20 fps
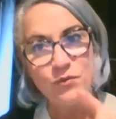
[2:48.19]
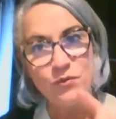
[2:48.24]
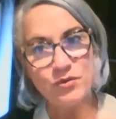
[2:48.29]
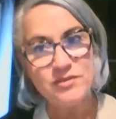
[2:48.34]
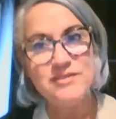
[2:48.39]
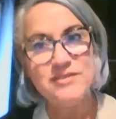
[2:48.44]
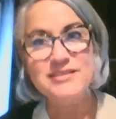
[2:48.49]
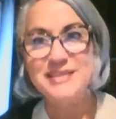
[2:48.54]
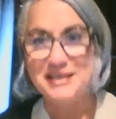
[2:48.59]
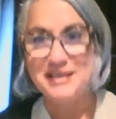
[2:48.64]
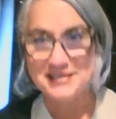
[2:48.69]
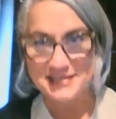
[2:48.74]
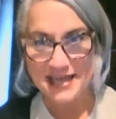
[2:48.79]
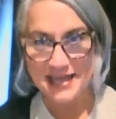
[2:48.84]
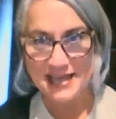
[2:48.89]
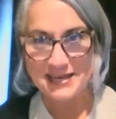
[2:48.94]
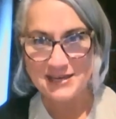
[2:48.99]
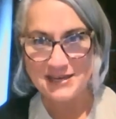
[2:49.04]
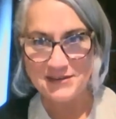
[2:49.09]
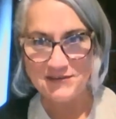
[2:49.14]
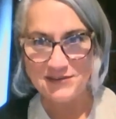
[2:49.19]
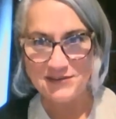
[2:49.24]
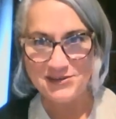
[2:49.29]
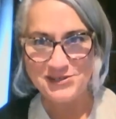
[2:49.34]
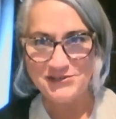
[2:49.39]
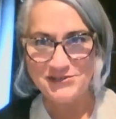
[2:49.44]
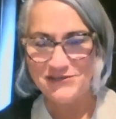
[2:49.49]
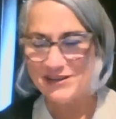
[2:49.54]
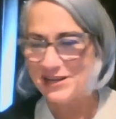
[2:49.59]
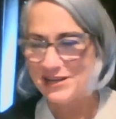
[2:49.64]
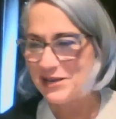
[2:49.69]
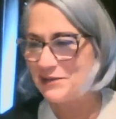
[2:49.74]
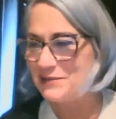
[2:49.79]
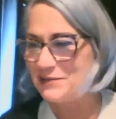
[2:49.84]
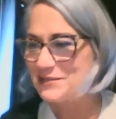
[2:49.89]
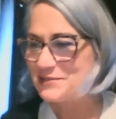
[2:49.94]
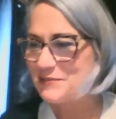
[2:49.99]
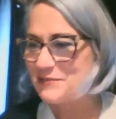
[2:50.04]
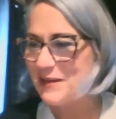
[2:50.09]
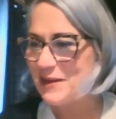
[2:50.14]
We'll discuss that in a future video
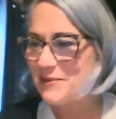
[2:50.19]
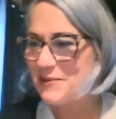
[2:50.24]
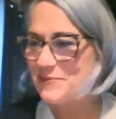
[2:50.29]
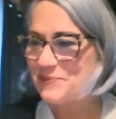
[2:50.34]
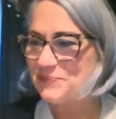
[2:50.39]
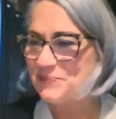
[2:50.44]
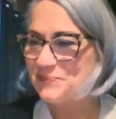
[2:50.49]
as well.